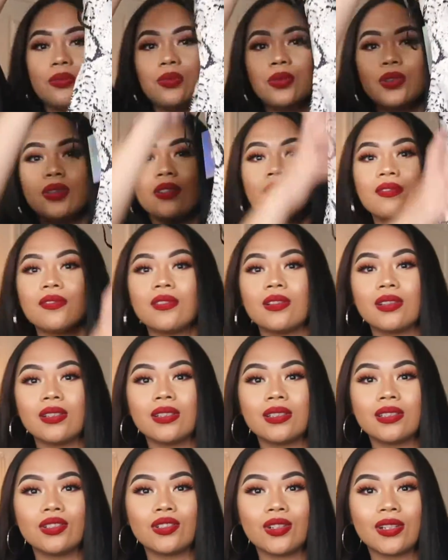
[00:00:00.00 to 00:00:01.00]
beautiful
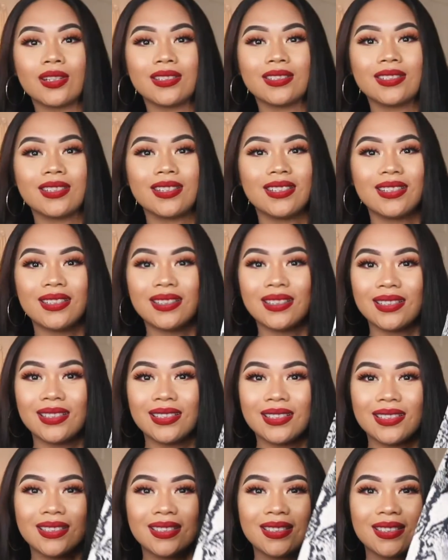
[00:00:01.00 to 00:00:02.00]
this dress is.